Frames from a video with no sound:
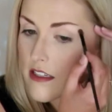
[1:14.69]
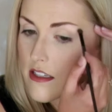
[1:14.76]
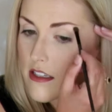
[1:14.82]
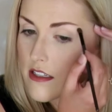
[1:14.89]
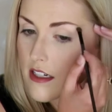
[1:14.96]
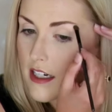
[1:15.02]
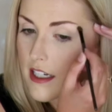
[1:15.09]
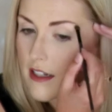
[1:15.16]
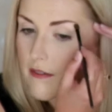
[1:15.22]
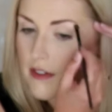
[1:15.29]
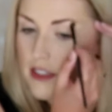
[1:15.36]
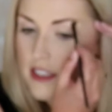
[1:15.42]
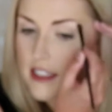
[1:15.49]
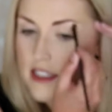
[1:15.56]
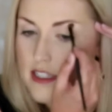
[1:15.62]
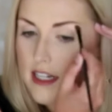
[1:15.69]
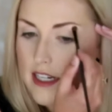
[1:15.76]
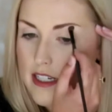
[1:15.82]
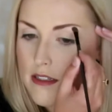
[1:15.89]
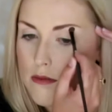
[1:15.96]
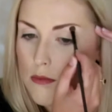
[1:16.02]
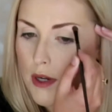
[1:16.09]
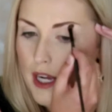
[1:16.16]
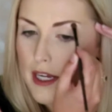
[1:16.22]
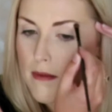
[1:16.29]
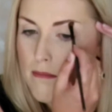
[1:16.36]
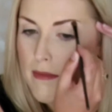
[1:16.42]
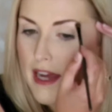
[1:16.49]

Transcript: starting with this nice white